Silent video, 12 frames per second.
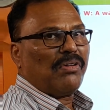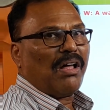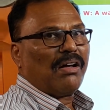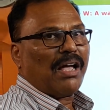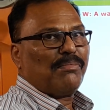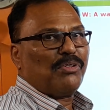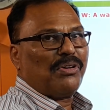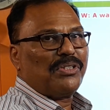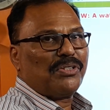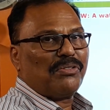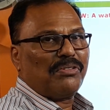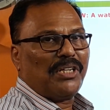how long I'm going
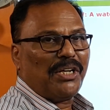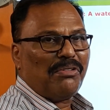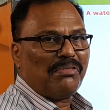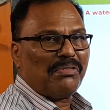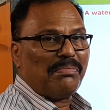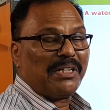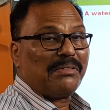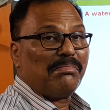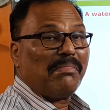to live, but